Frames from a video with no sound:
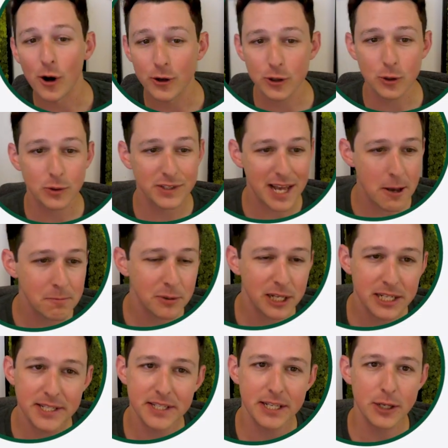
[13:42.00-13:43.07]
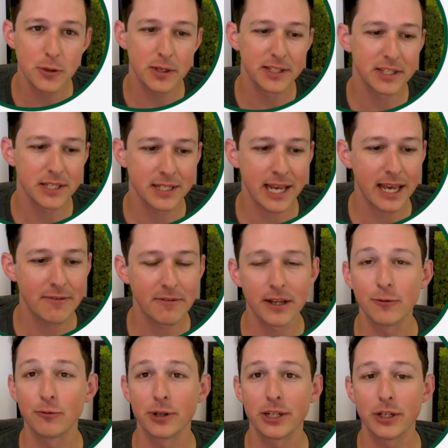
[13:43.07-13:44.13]
Article templates that you can save
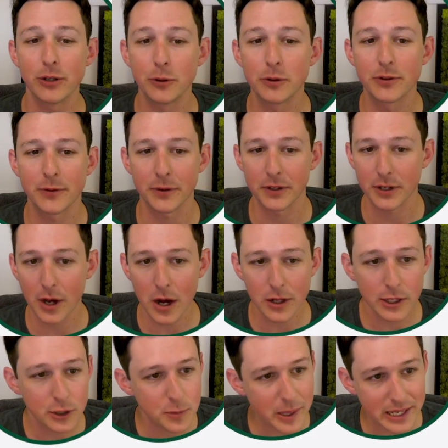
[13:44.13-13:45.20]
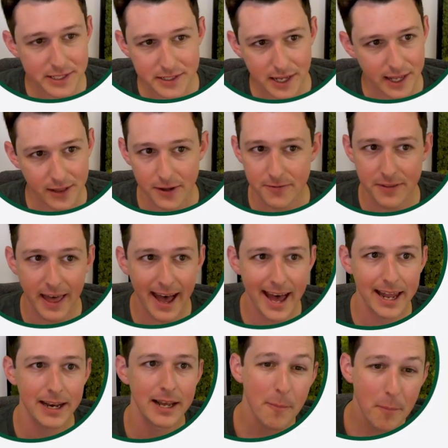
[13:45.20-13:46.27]
and reuse for the knowledge base. I love
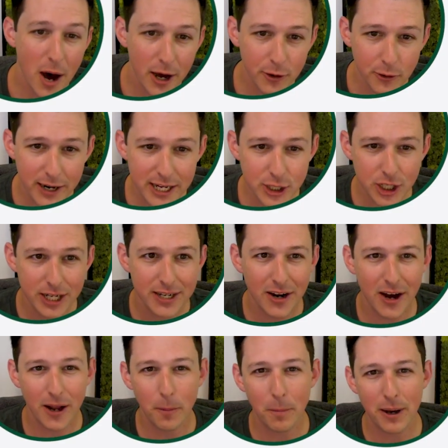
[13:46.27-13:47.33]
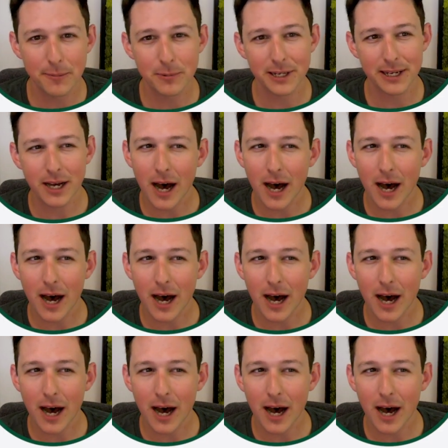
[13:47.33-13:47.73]
that. Moderation on public